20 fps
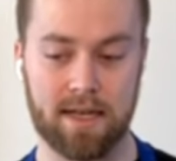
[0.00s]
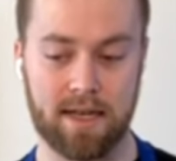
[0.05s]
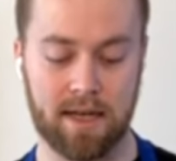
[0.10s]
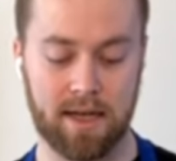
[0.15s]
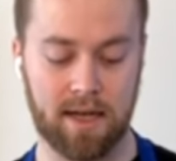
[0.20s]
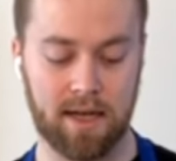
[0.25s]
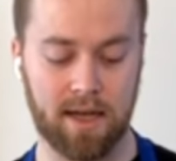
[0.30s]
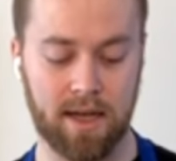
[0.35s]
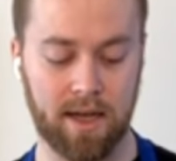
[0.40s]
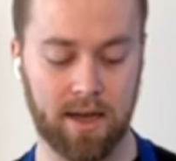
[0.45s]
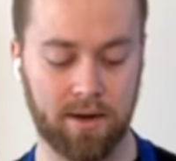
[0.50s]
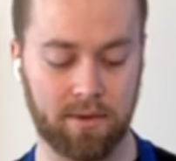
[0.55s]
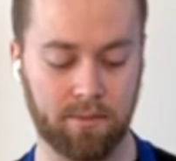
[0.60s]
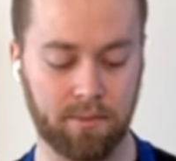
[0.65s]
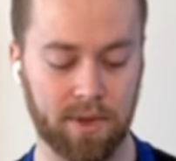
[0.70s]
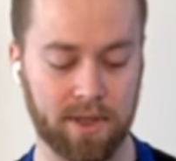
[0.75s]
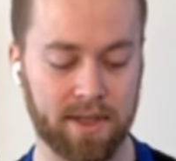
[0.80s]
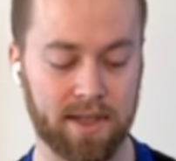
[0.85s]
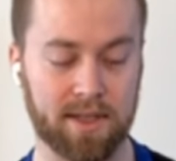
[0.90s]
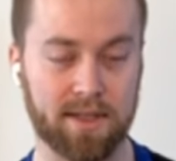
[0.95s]

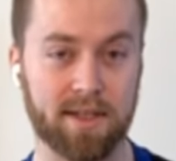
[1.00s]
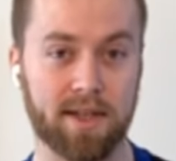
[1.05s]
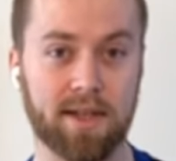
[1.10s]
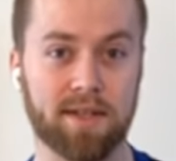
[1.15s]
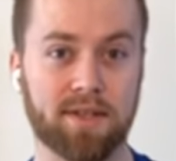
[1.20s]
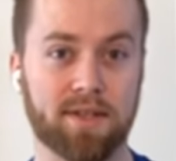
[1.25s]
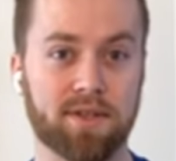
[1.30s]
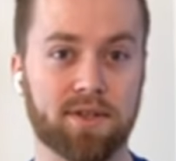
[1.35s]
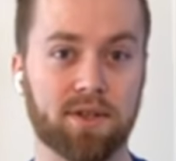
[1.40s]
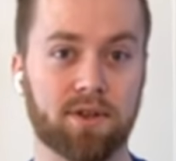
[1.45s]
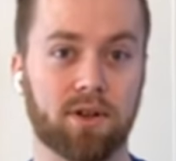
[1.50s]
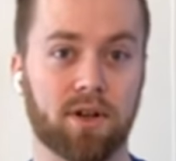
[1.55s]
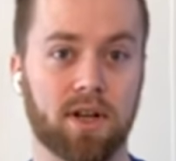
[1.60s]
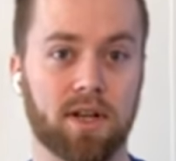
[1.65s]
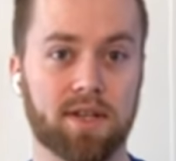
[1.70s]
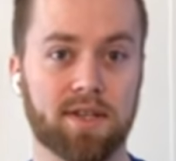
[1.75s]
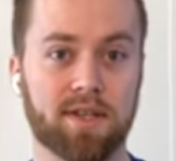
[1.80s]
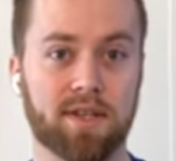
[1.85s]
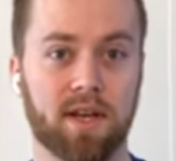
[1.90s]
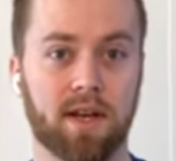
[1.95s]
And what that does is
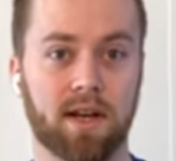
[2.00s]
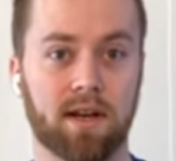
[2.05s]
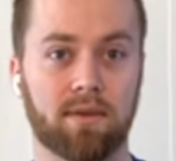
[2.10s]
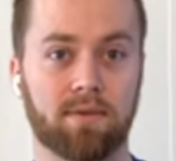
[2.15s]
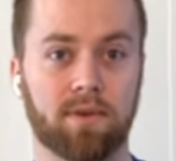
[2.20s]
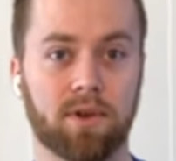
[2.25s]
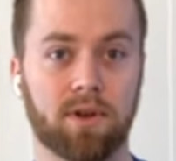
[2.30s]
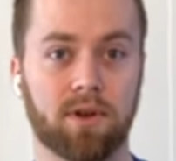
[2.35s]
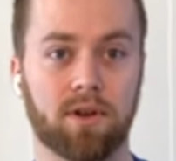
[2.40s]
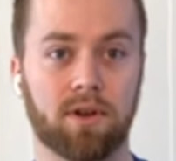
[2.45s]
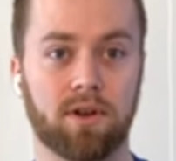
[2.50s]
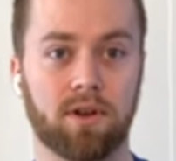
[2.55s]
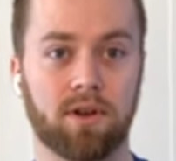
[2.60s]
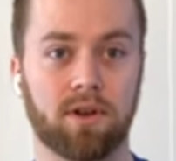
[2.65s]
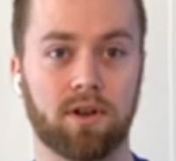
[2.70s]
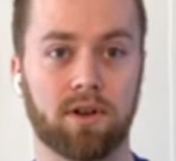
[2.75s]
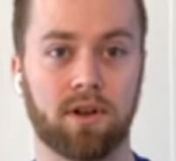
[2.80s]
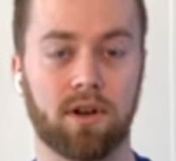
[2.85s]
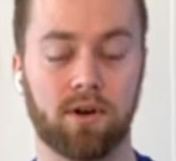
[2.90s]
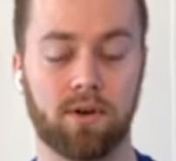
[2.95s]
creates kind of your
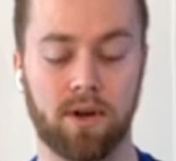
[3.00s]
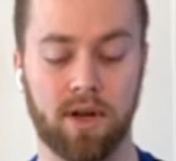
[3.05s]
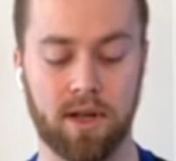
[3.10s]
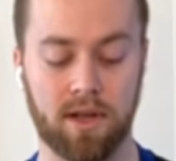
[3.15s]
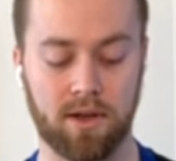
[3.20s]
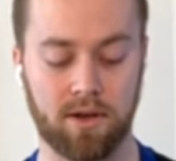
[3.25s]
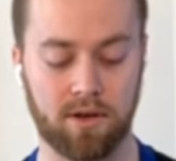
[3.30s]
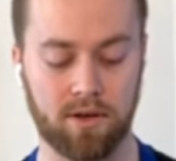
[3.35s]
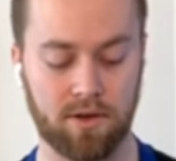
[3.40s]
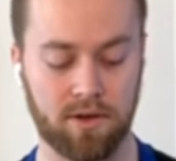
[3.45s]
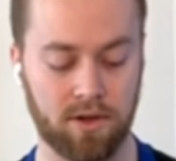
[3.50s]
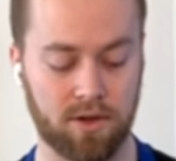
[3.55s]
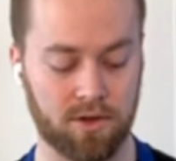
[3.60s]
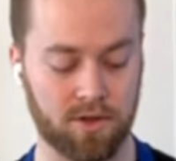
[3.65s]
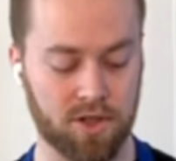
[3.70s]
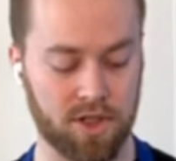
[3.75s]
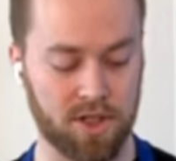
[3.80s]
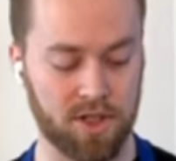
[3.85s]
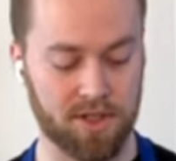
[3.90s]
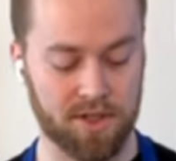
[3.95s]
coating and your
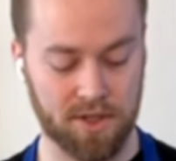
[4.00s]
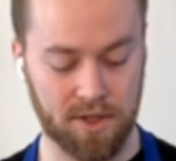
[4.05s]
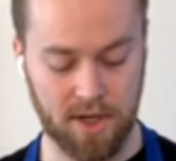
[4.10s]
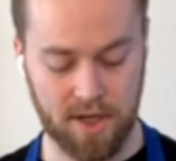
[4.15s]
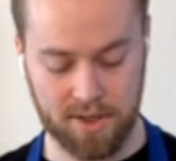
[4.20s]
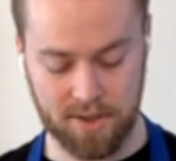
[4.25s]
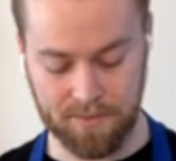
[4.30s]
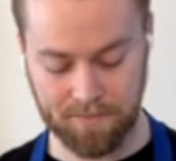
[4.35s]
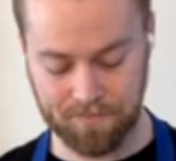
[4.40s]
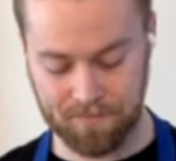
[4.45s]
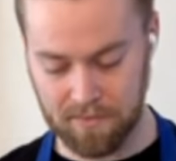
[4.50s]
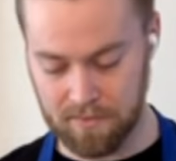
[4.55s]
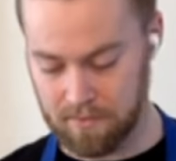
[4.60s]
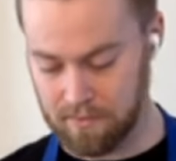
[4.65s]
cheese sauce.